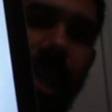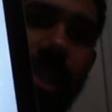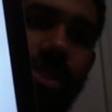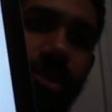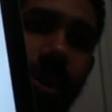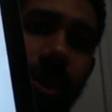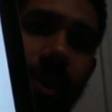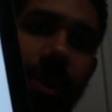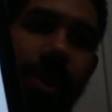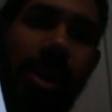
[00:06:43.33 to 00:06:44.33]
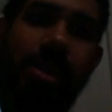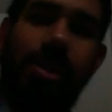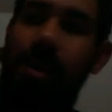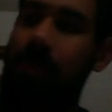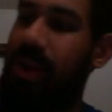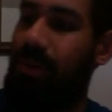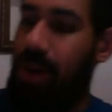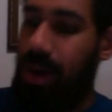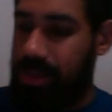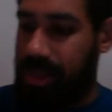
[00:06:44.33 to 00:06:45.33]
drew. It took me a
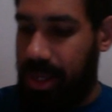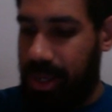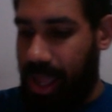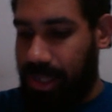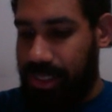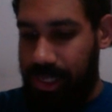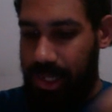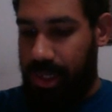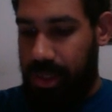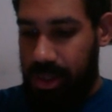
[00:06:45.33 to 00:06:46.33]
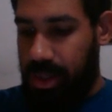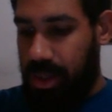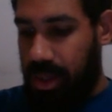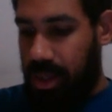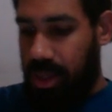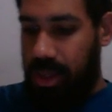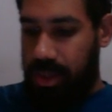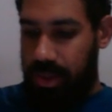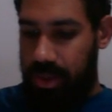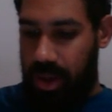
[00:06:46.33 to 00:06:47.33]
while to actually,
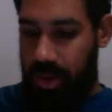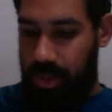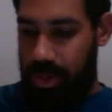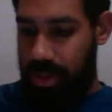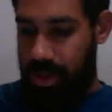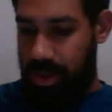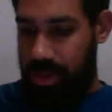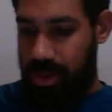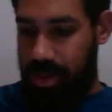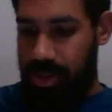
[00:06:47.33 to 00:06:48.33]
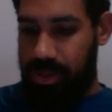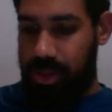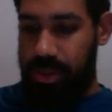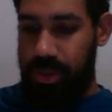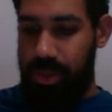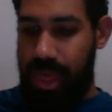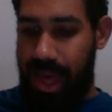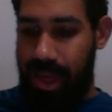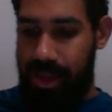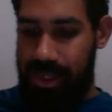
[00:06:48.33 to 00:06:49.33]
you know, to do that.